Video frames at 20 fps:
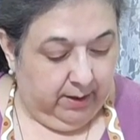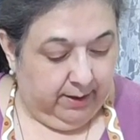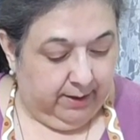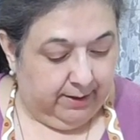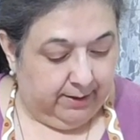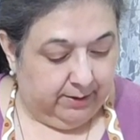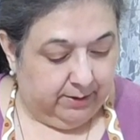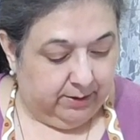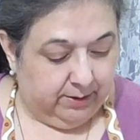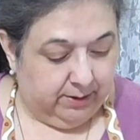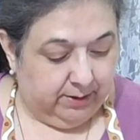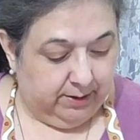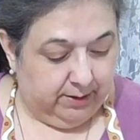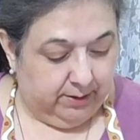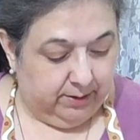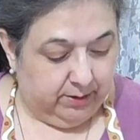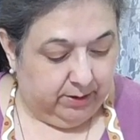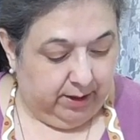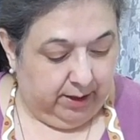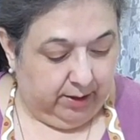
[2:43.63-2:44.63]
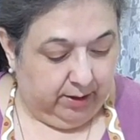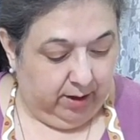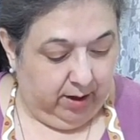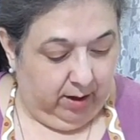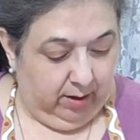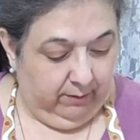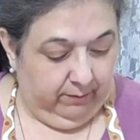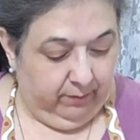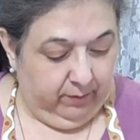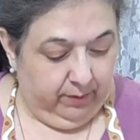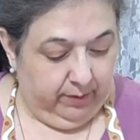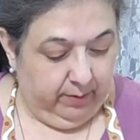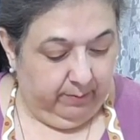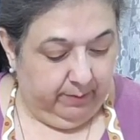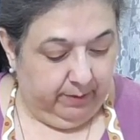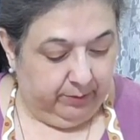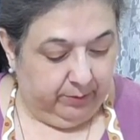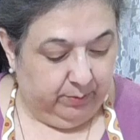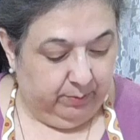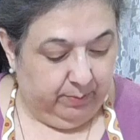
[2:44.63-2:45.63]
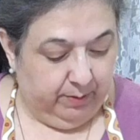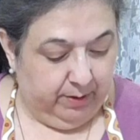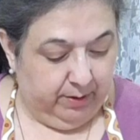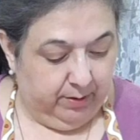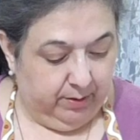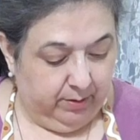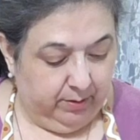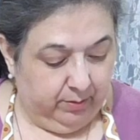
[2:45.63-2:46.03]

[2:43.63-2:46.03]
This says, take the olive oil, melted butter,